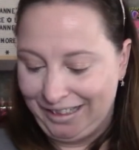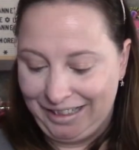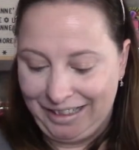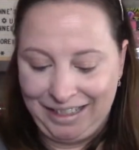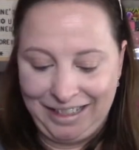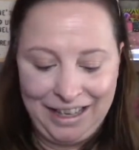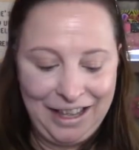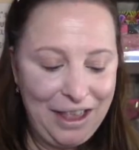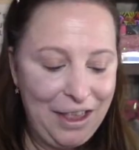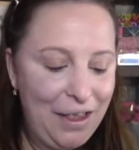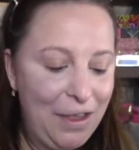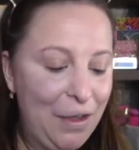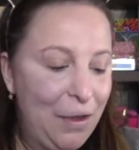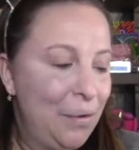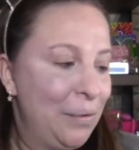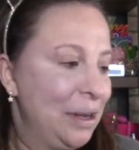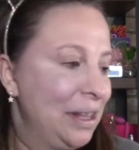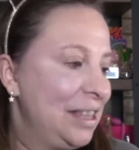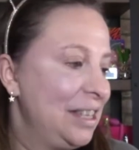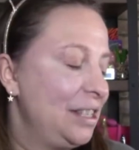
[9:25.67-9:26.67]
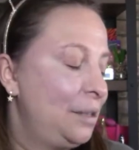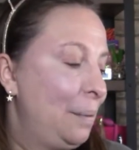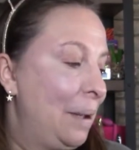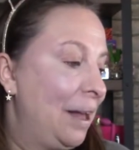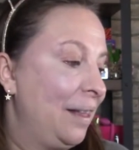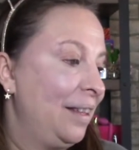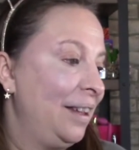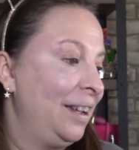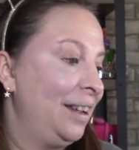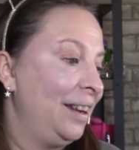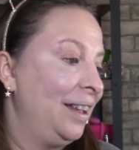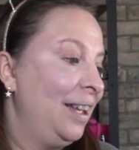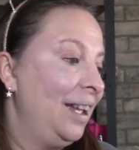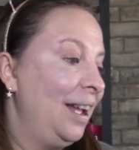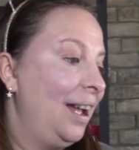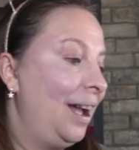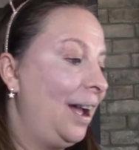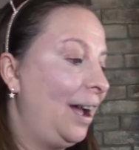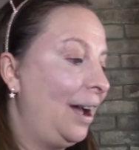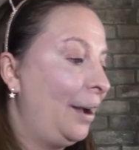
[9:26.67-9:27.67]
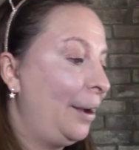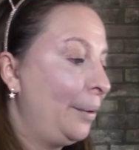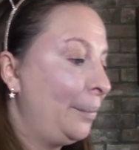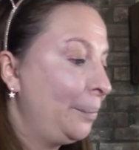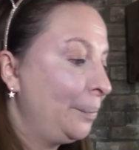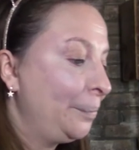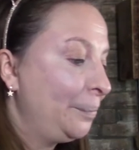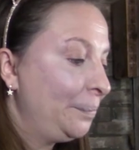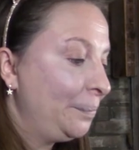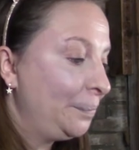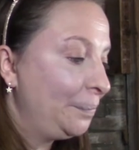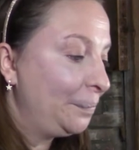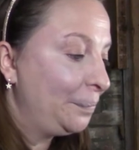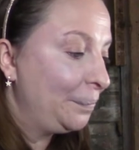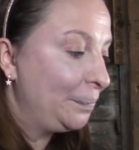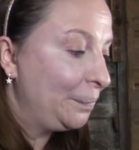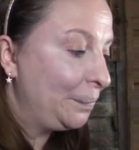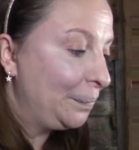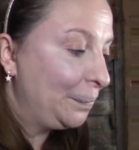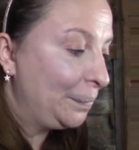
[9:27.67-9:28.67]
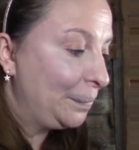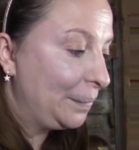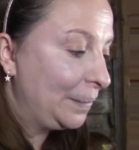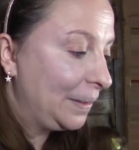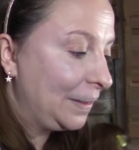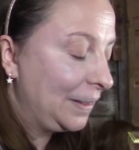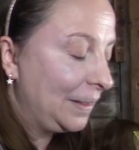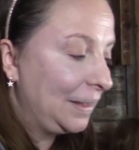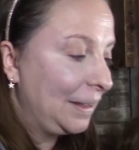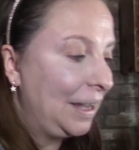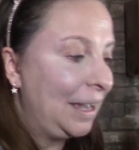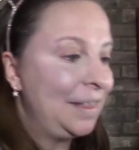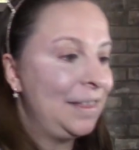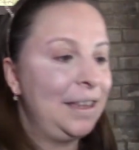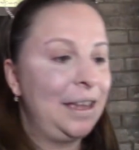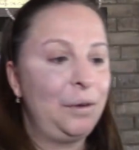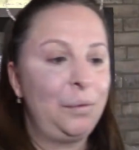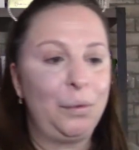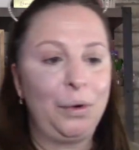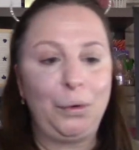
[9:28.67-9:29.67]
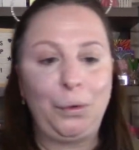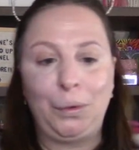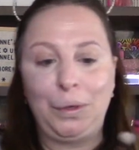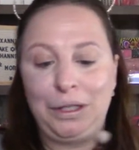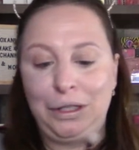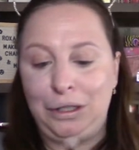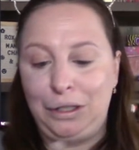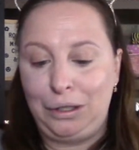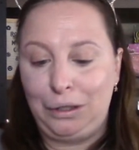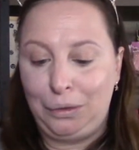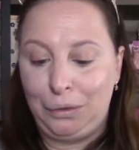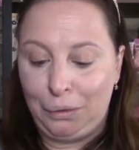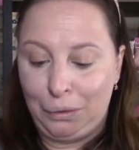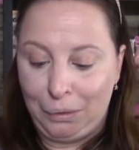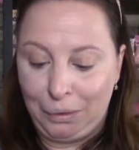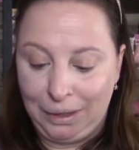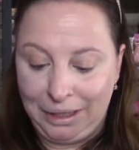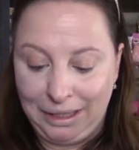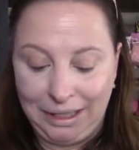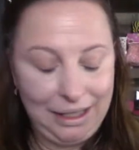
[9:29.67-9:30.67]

with this palette. Um, and then we're going to